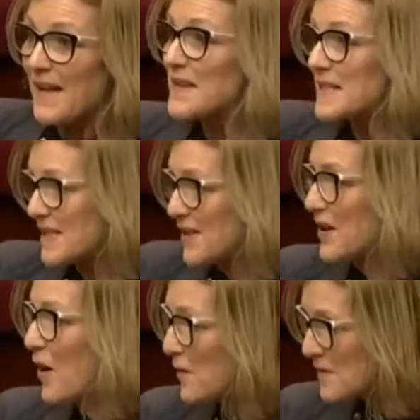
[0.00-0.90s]
and this,
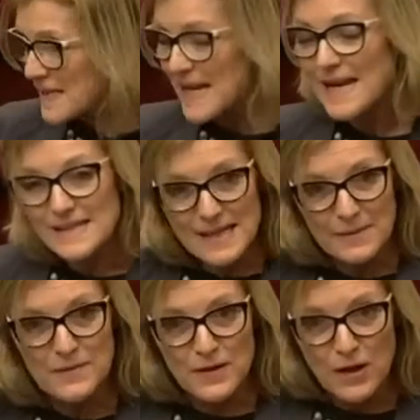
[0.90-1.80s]
offsets
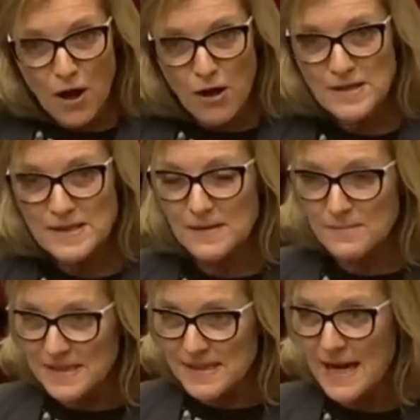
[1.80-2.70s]
some of the costs
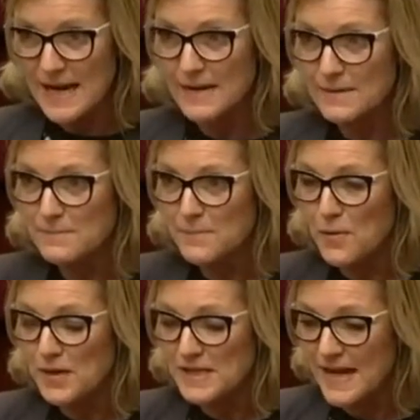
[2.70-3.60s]
that Ms Taylor
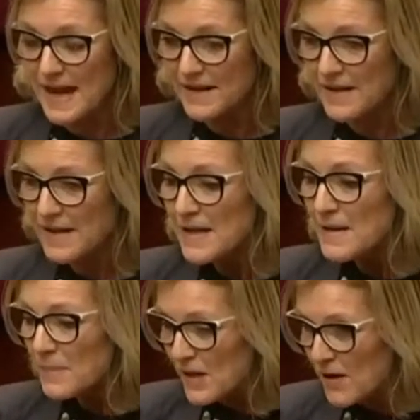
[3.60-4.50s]
pointed out,
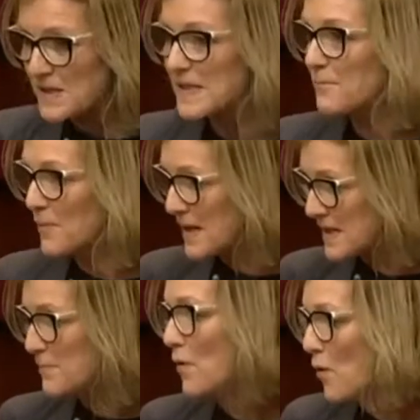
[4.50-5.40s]
because it
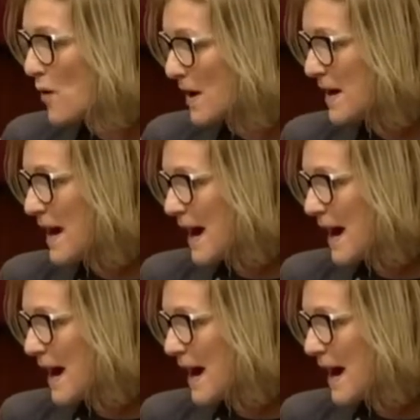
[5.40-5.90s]
brings more